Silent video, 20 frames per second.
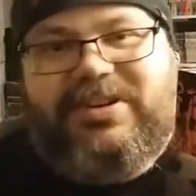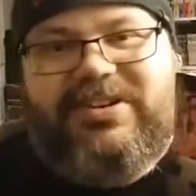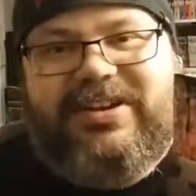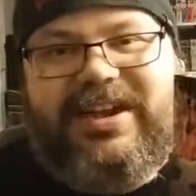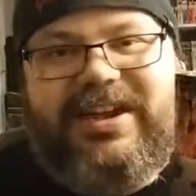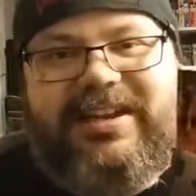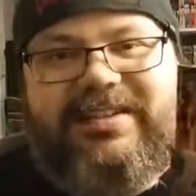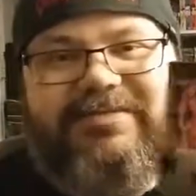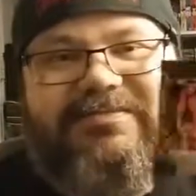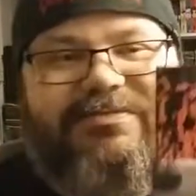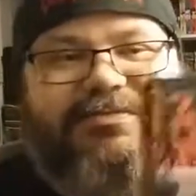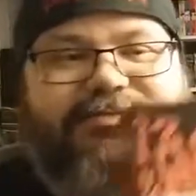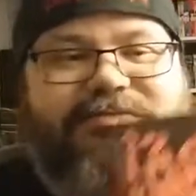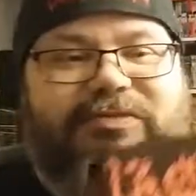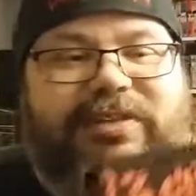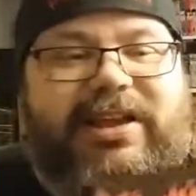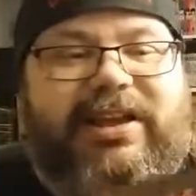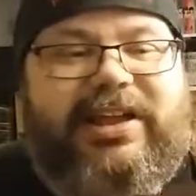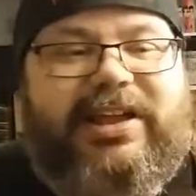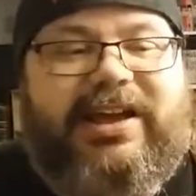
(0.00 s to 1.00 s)
which I
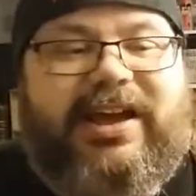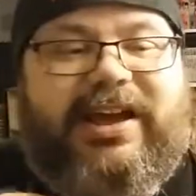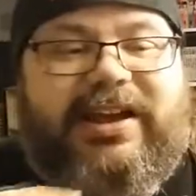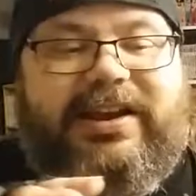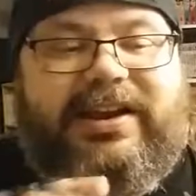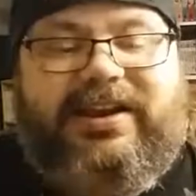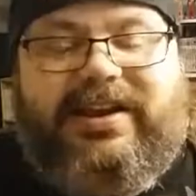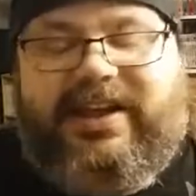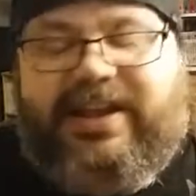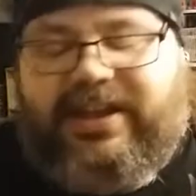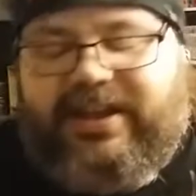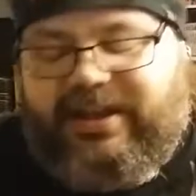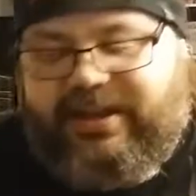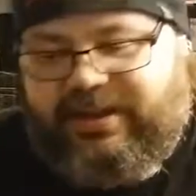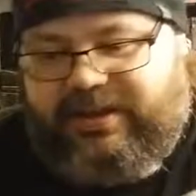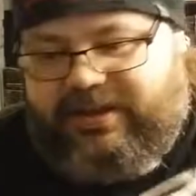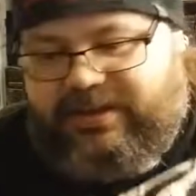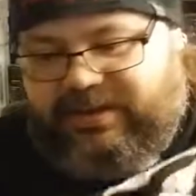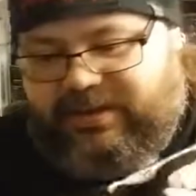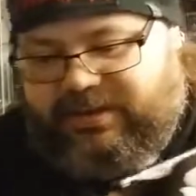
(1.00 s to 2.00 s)
really kind of dig.
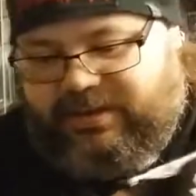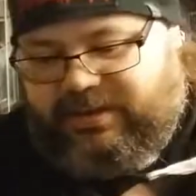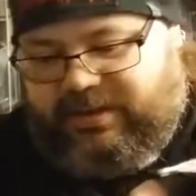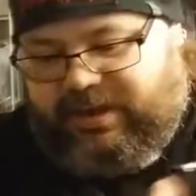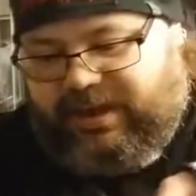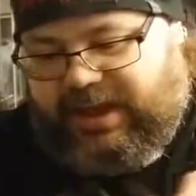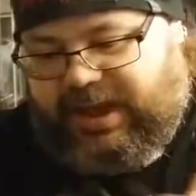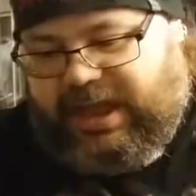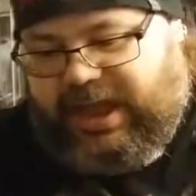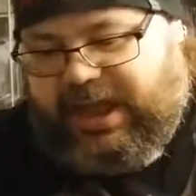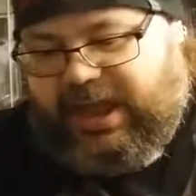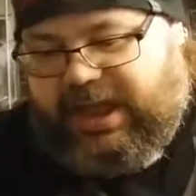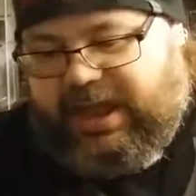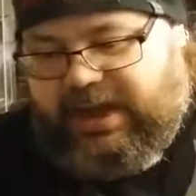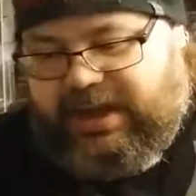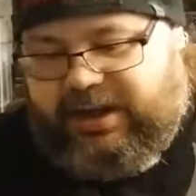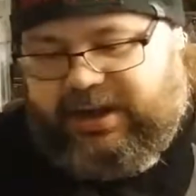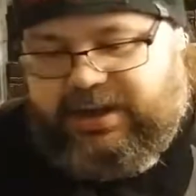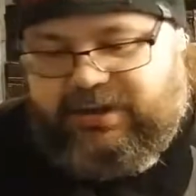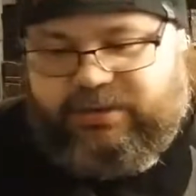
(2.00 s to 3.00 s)

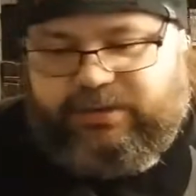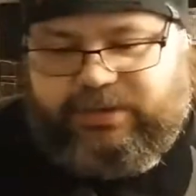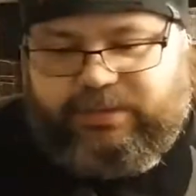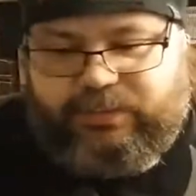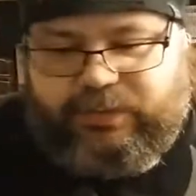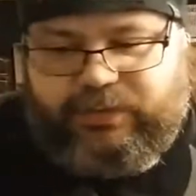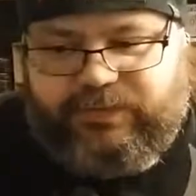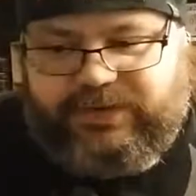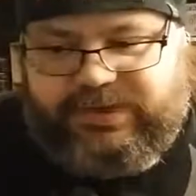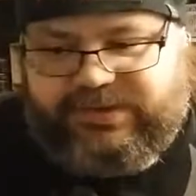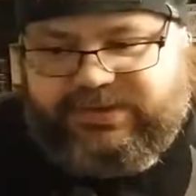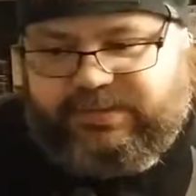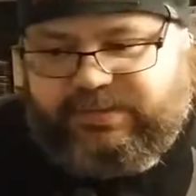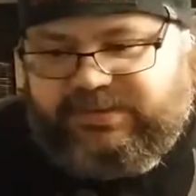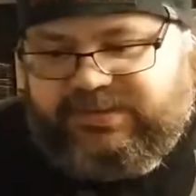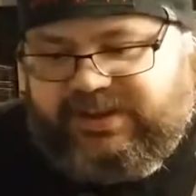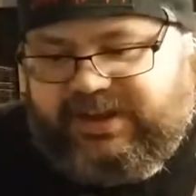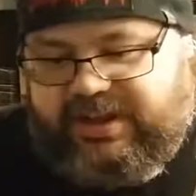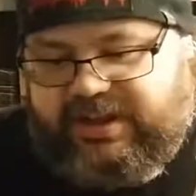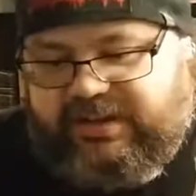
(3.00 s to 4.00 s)
And here are the movies
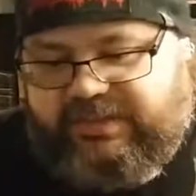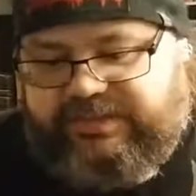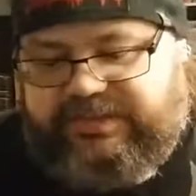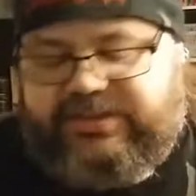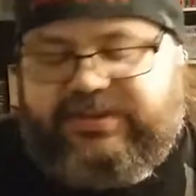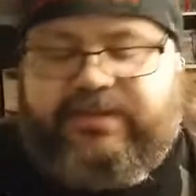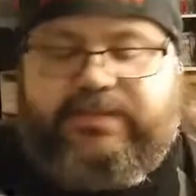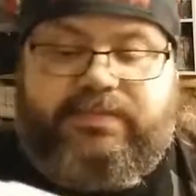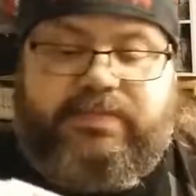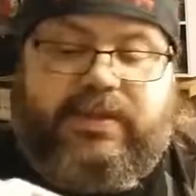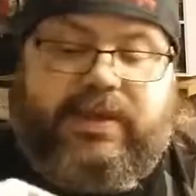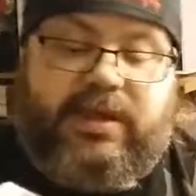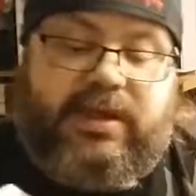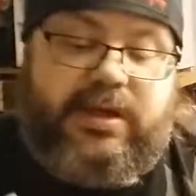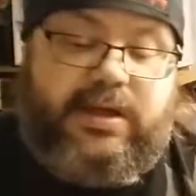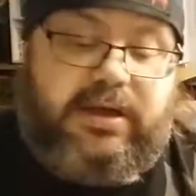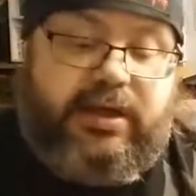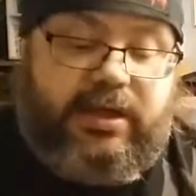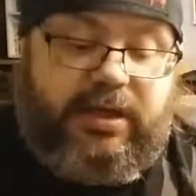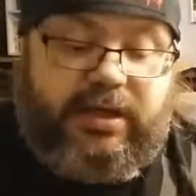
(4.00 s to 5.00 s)
themselves.
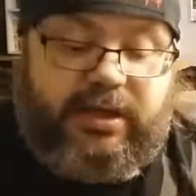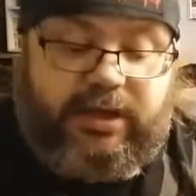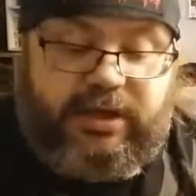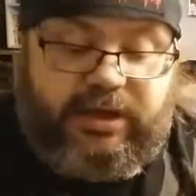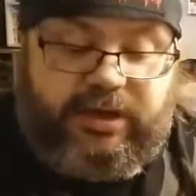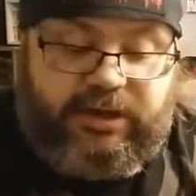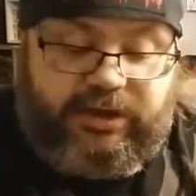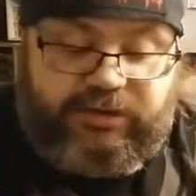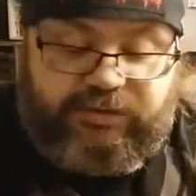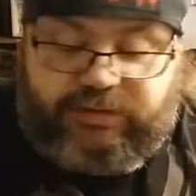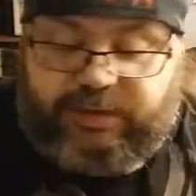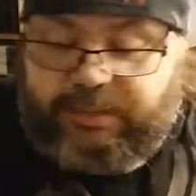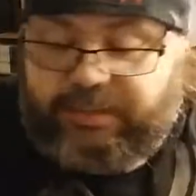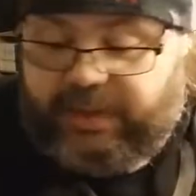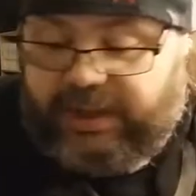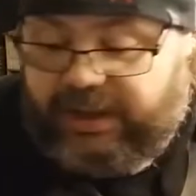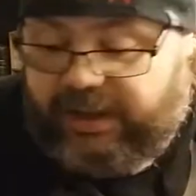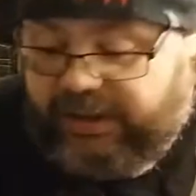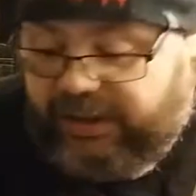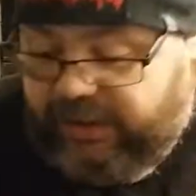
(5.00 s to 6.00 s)
So
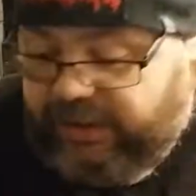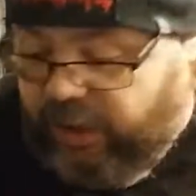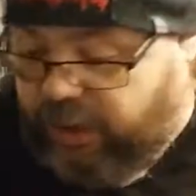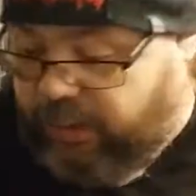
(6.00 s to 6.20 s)
I'll